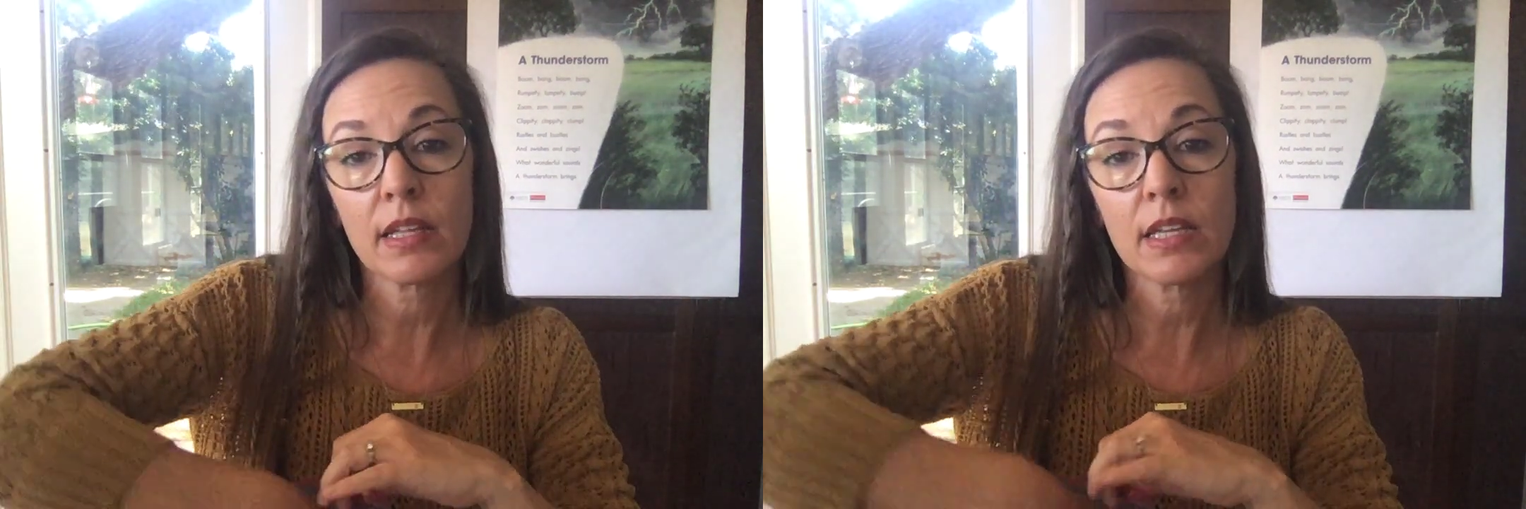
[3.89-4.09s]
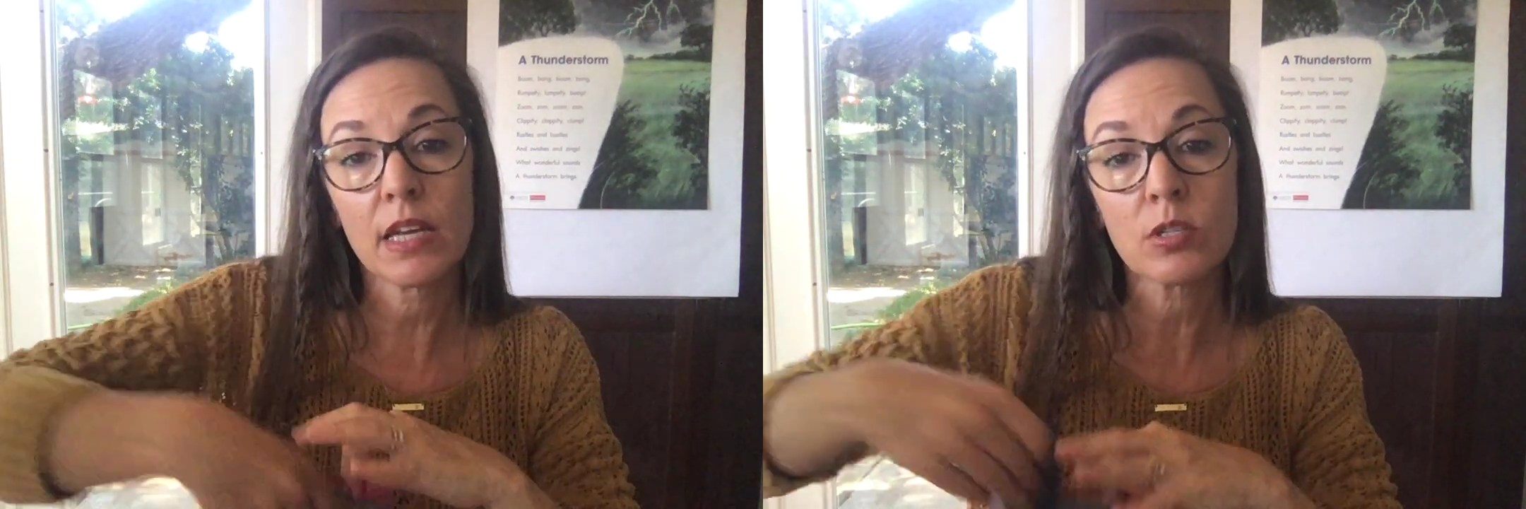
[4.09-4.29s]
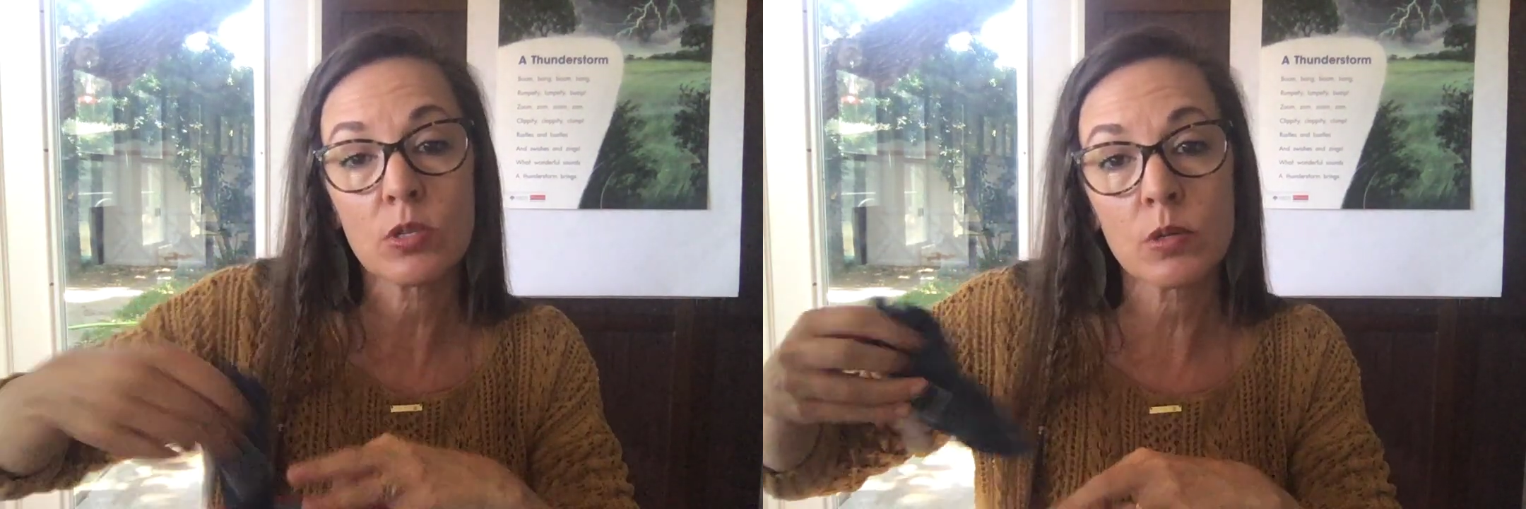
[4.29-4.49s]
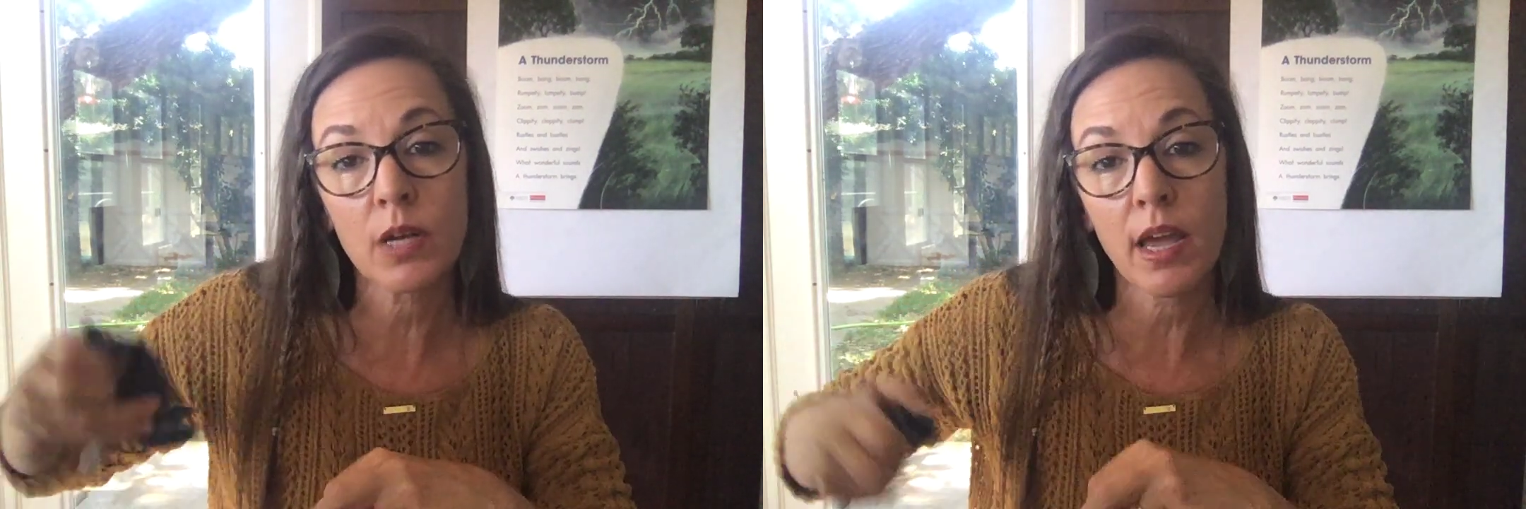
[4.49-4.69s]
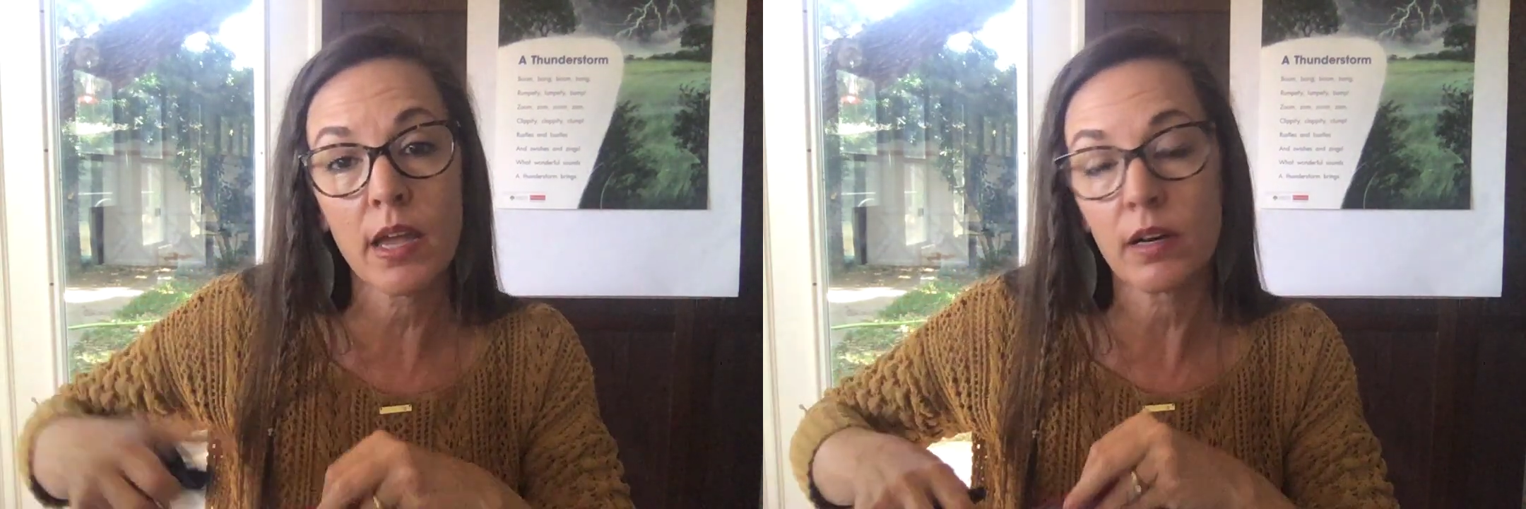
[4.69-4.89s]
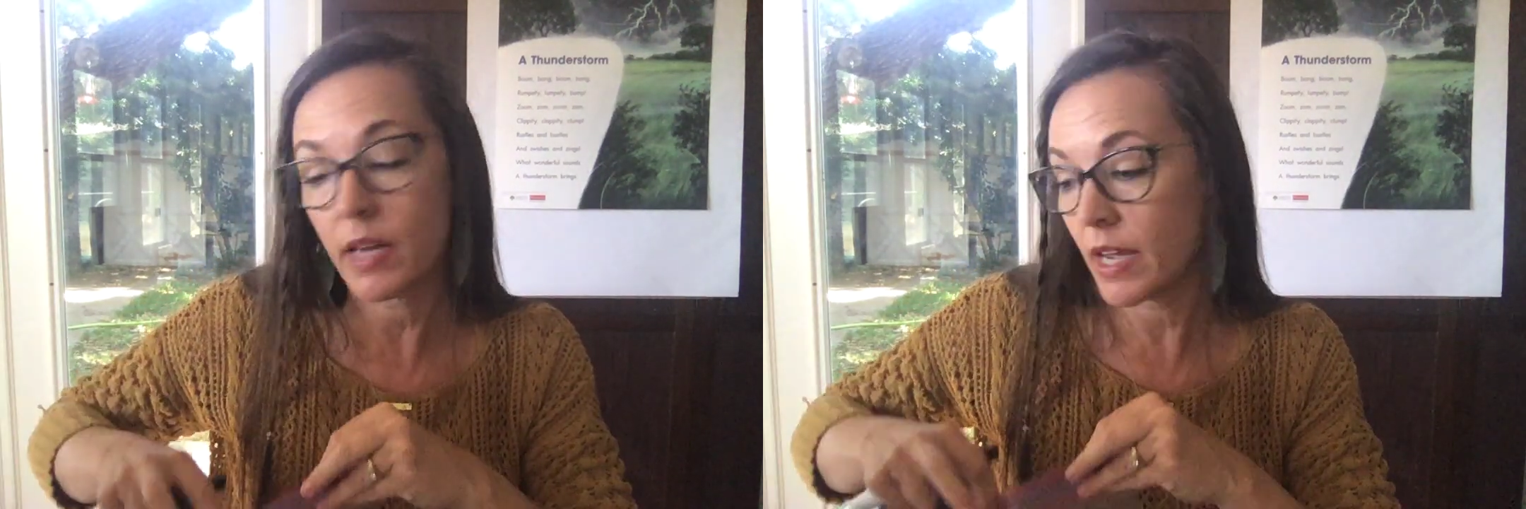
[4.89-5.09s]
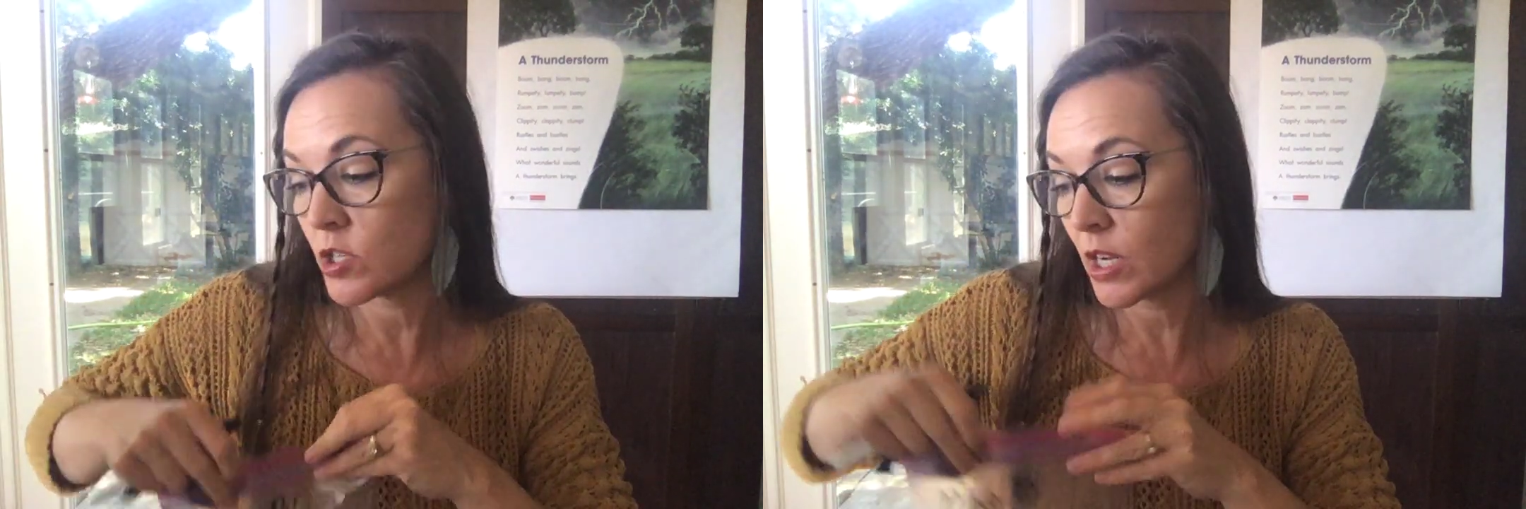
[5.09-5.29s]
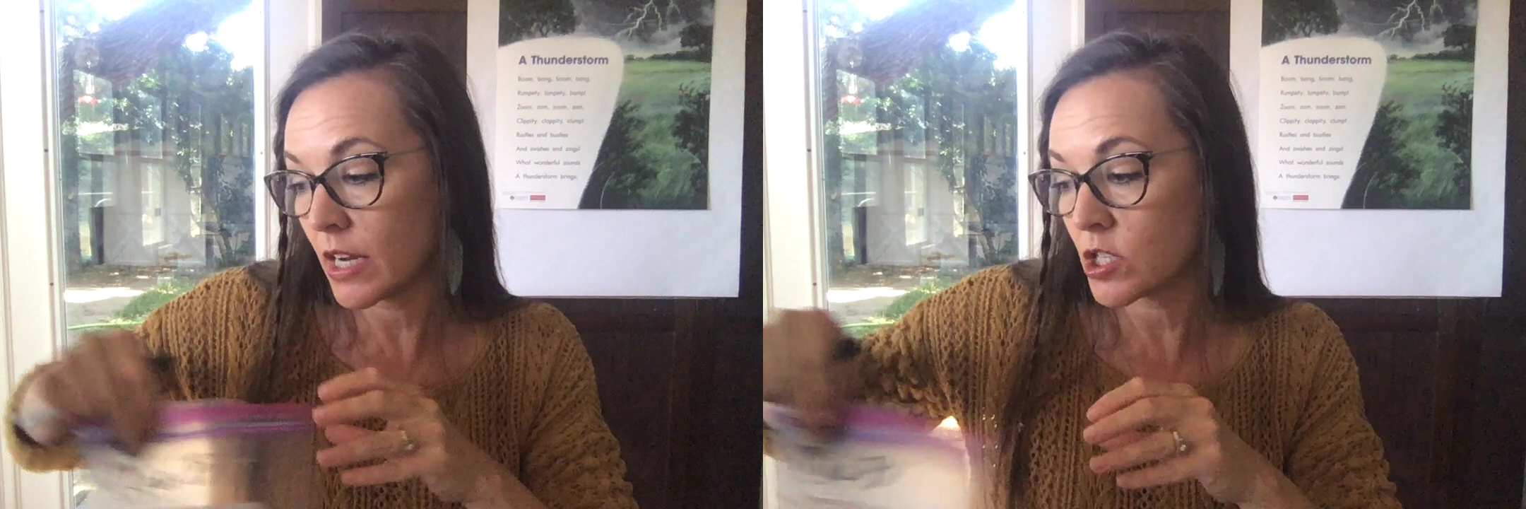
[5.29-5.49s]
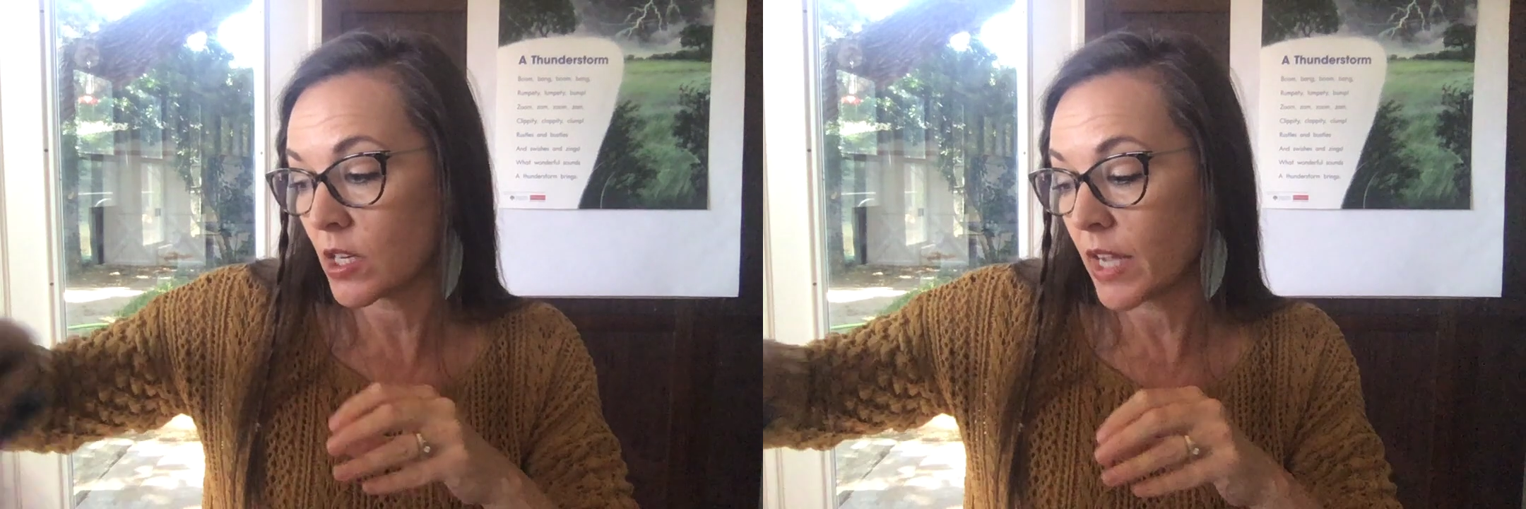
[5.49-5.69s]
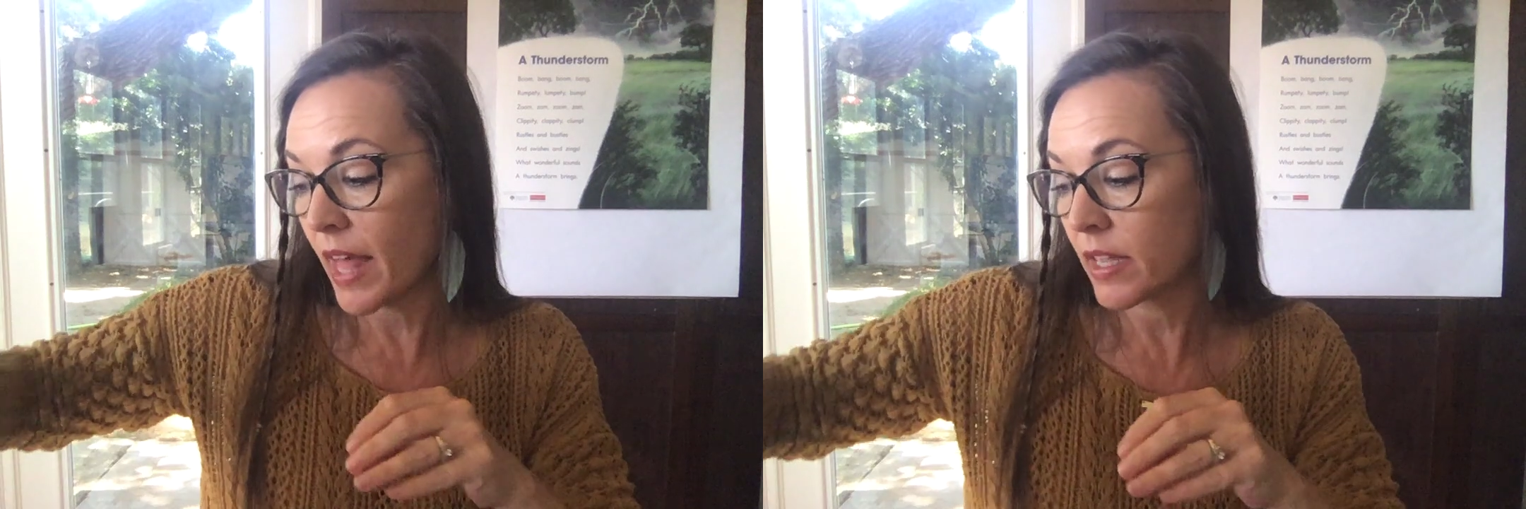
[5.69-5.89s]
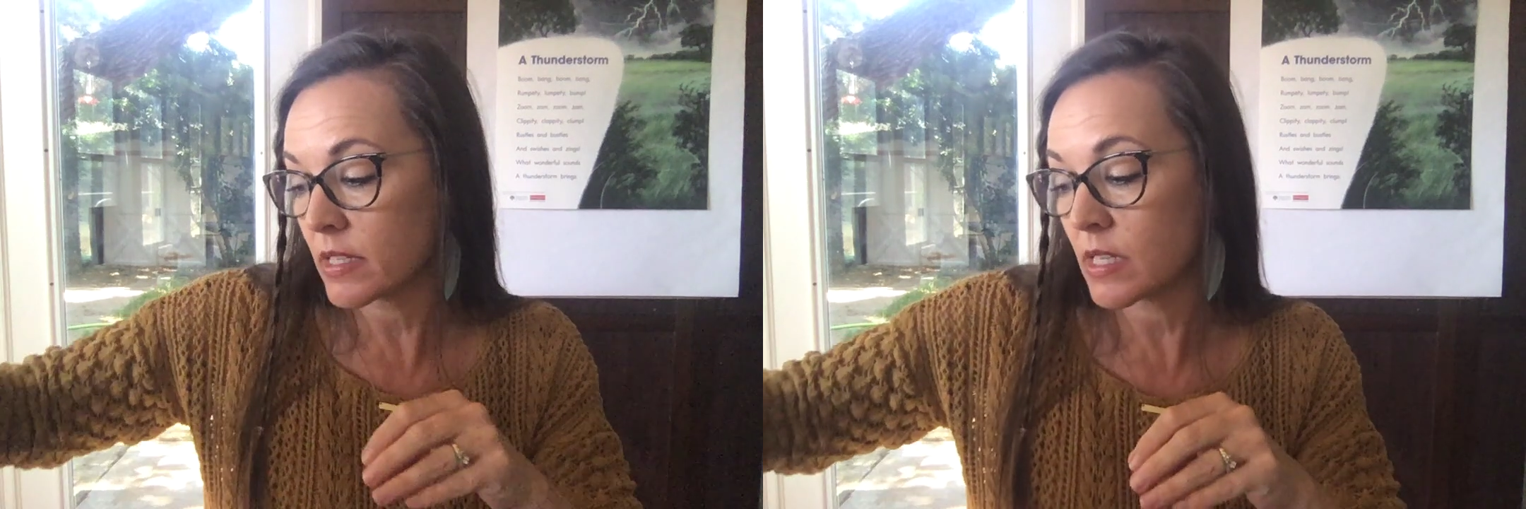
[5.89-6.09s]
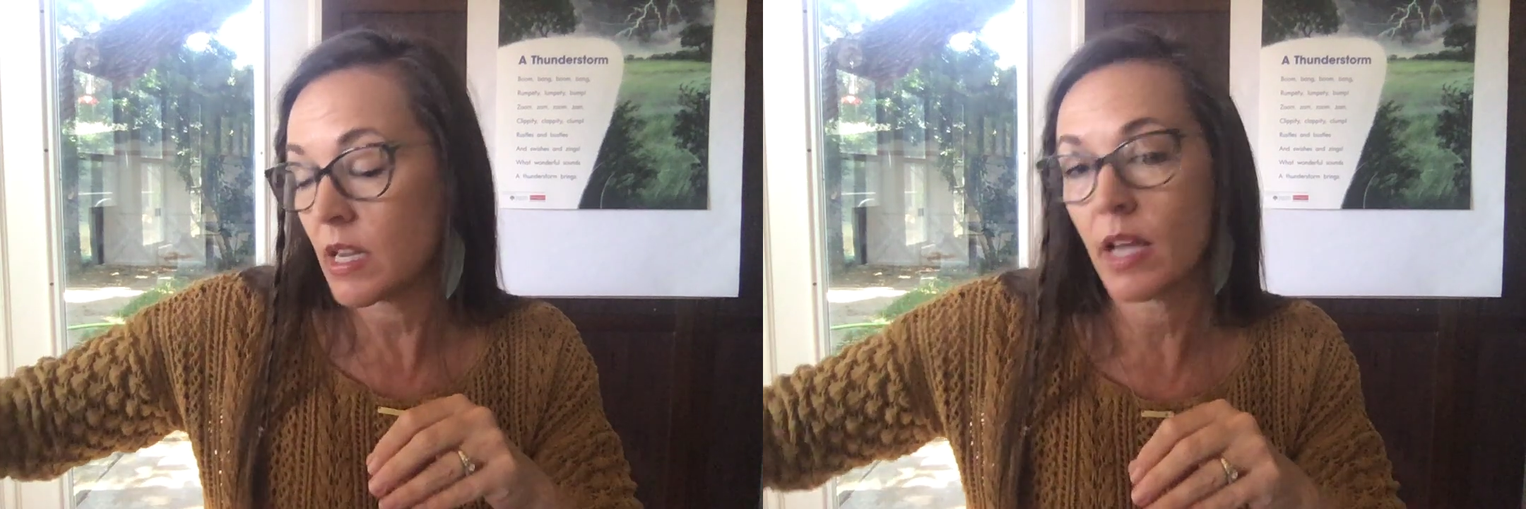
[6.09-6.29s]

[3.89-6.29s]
yesterday on Education Galaxy